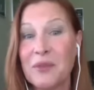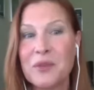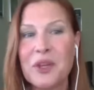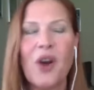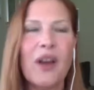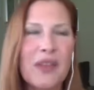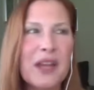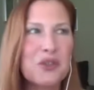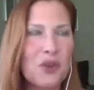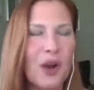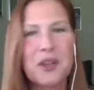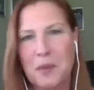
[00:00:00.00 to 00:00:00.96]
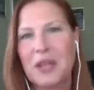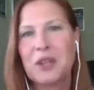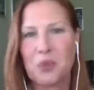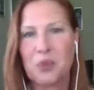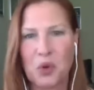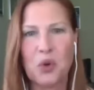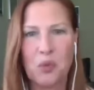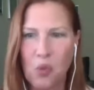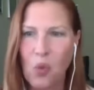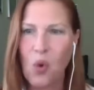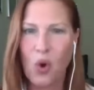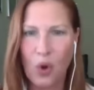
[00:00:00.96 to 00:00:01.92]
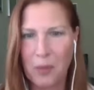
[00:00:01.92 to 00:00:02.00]
you know, and they tried to make the room
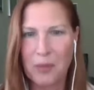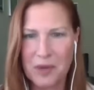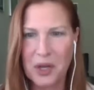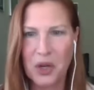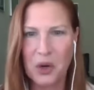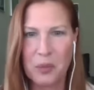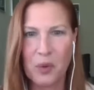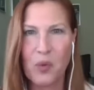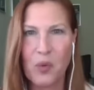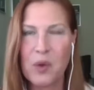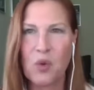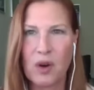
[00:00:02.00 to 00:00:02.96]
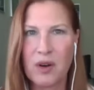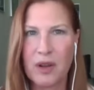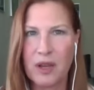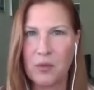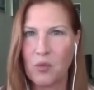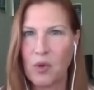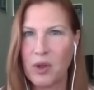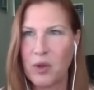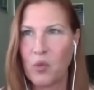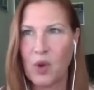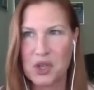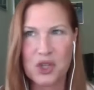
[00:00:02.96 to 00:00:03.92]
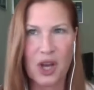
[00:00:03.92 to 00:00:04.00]
warm, you know, but we were it it
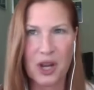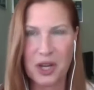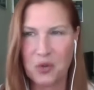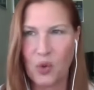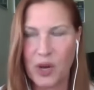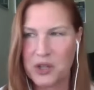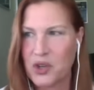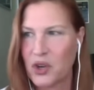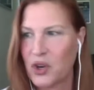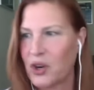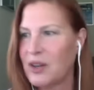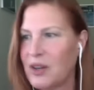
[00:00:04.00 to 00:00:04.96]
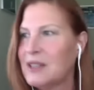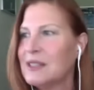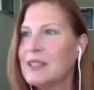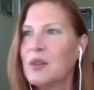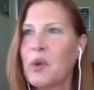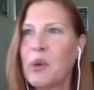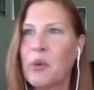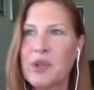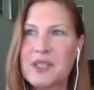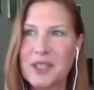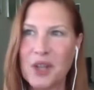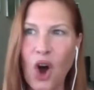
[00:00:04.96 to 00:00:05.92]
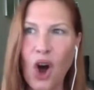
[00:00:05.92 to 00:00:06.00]
was shot in winter. We were in
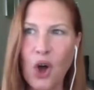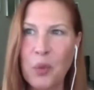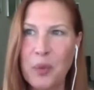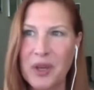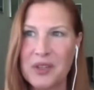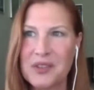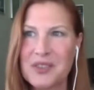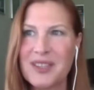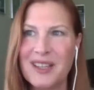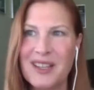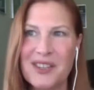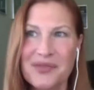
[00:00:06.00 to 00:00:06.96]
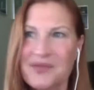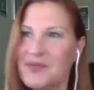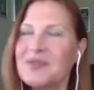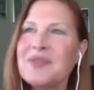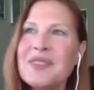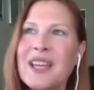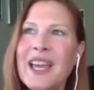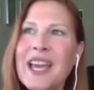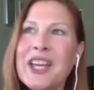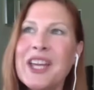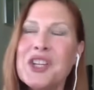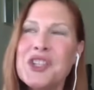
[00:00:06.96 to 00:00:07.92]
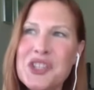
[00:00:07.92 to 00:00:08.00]
St. Albans in a in
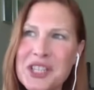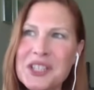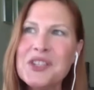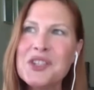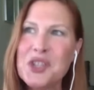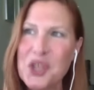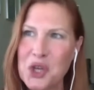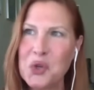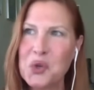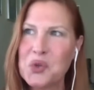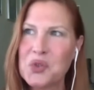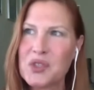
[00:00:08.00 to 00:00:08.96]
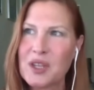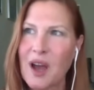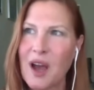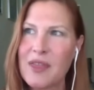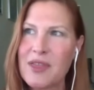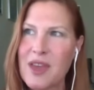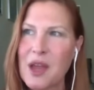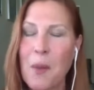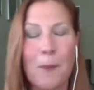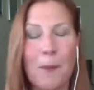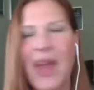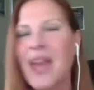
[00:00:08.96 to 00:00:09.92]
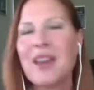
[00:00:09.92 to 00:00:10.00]
a disused, I think,
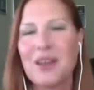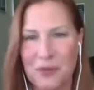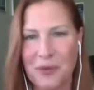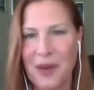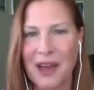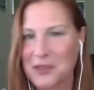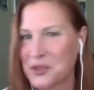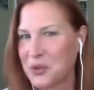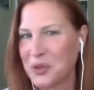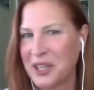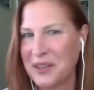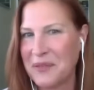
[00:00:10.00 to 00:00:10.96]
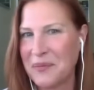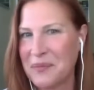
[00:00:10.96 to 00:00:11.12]
bacon factory